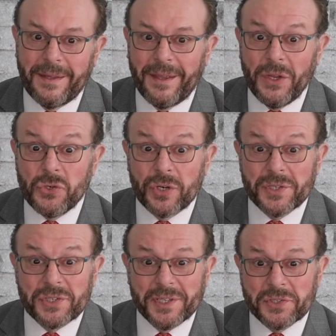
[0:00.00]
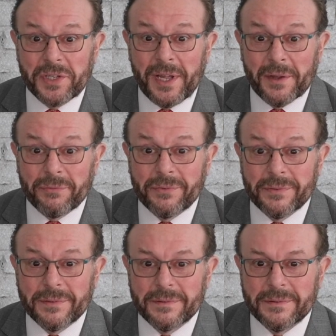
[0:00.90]
Interesting stuff.
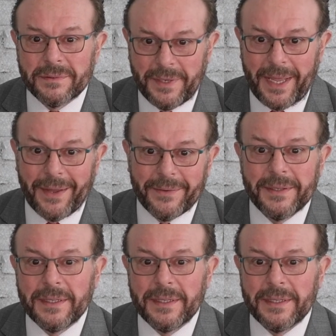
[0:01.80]
Now,